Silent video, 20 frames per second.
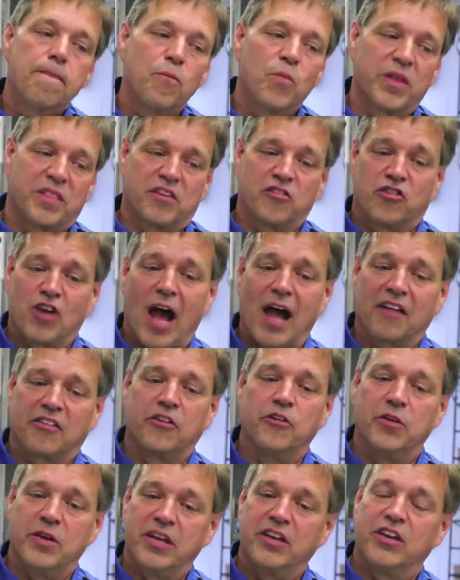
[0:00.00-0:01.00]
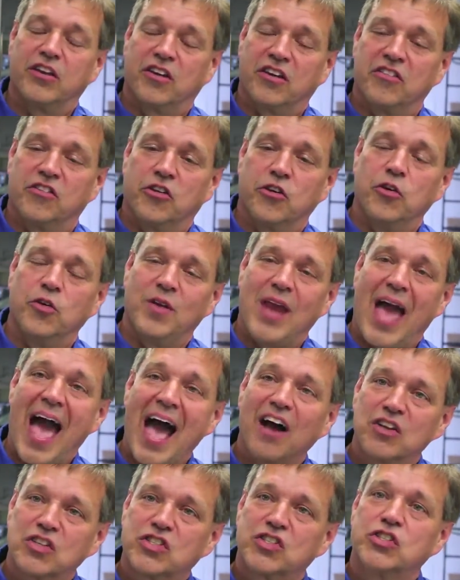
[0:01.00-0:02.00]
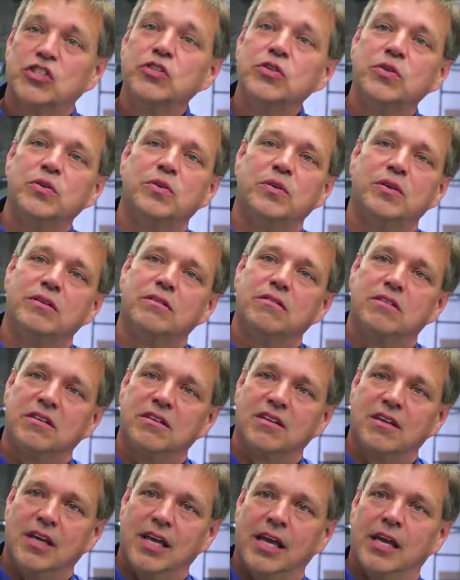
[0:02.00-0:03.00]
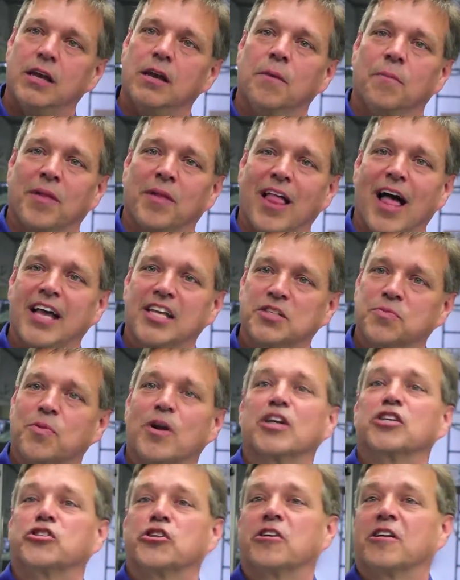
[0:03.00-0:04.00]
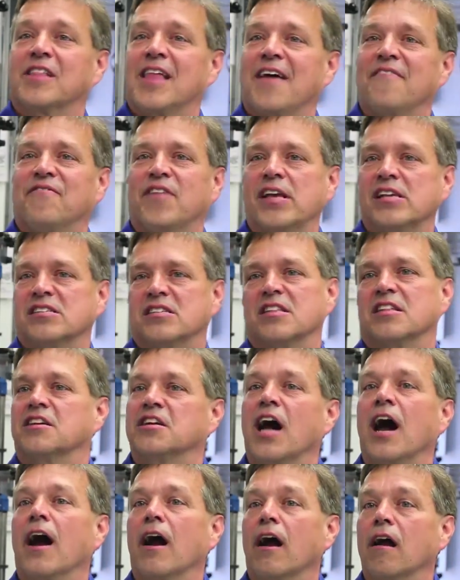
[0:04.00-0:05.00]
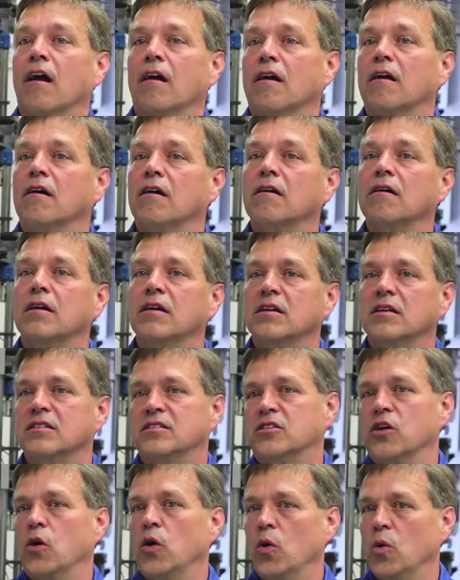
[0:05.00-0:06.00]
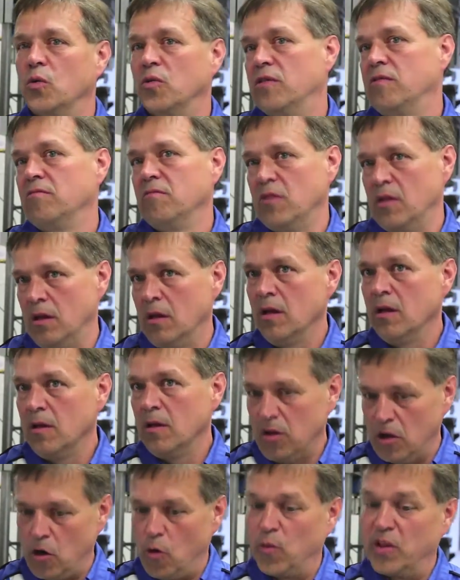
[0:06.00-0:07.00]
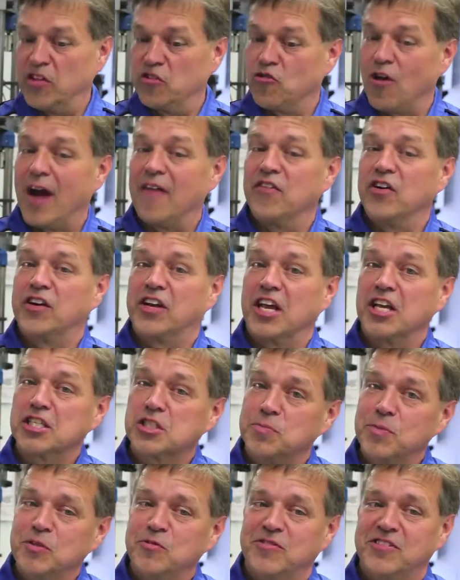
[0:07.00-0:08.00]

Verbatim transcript: with the shock tuning, you can tune how soon it applies pressure to that face of the tire. So, you know, when the driver does move